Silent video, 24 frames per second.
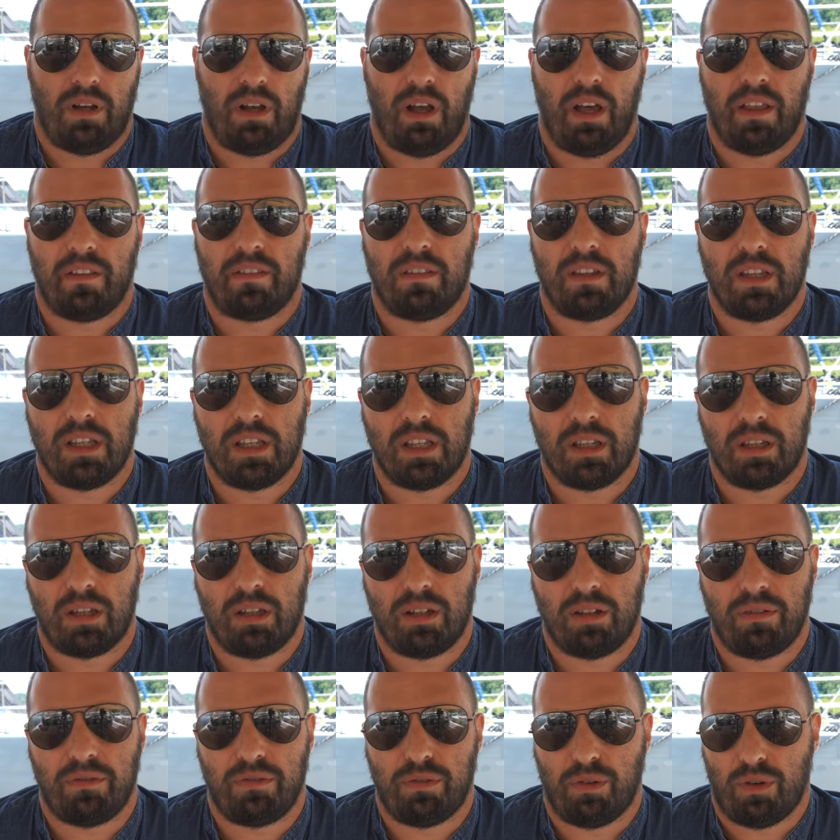I think
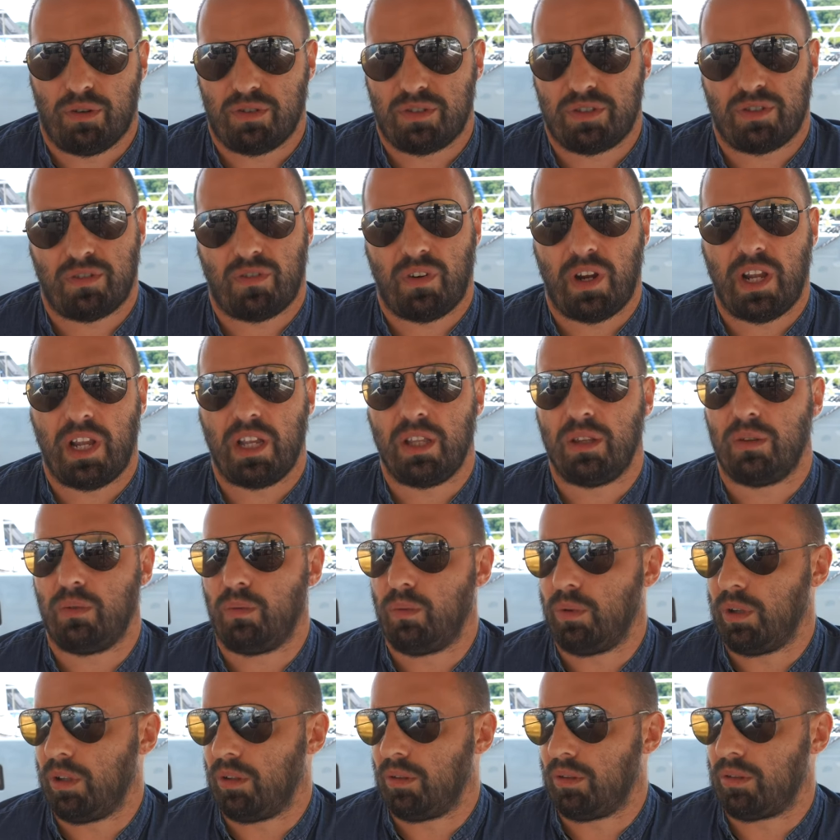first rain
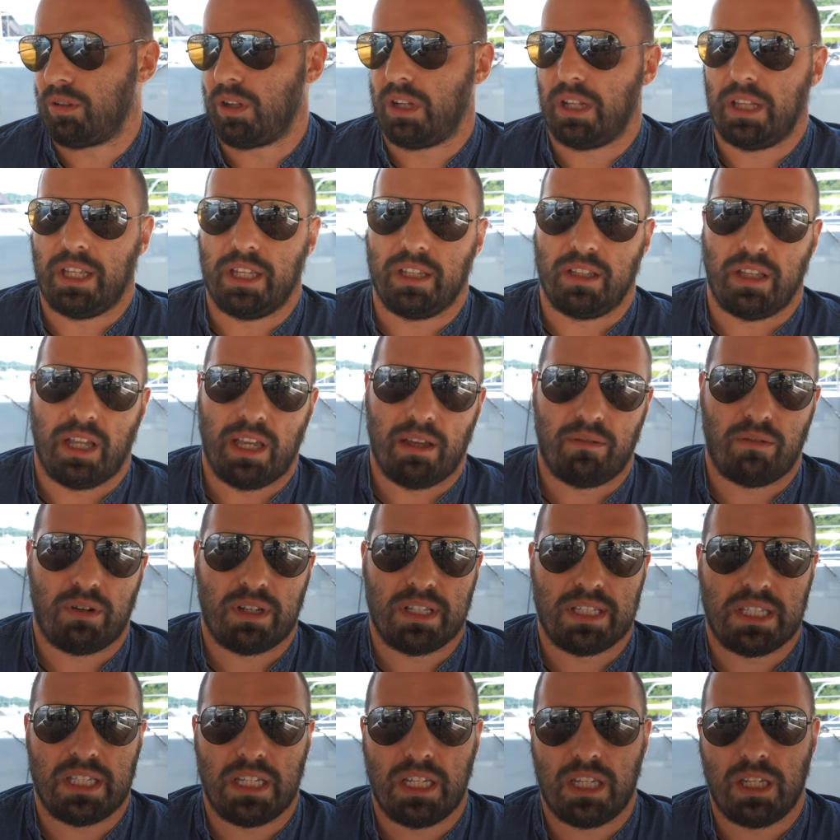will clean
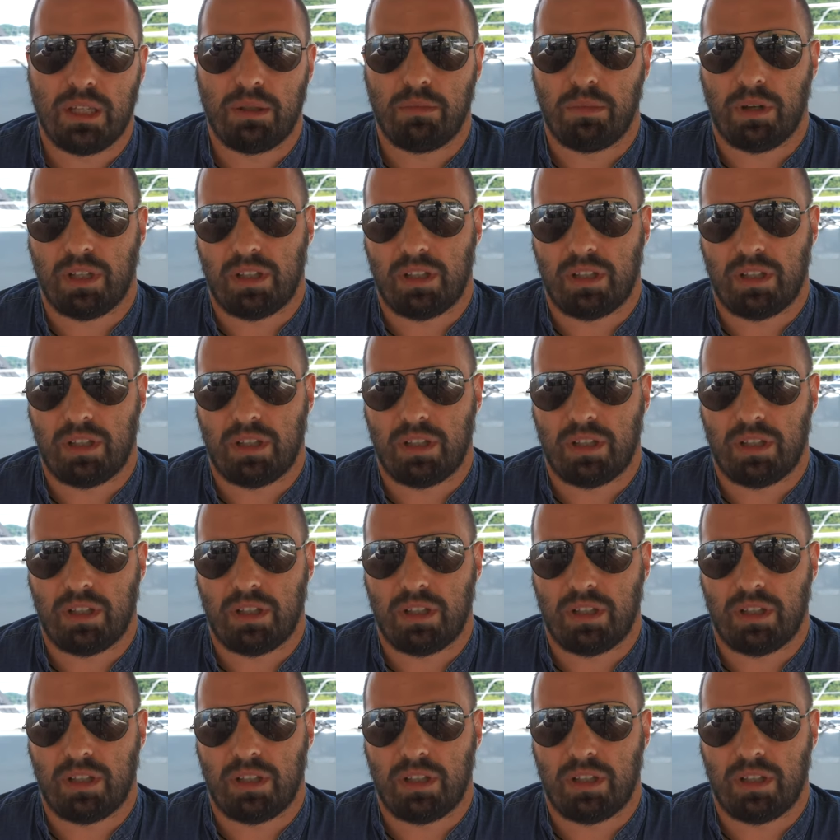everything,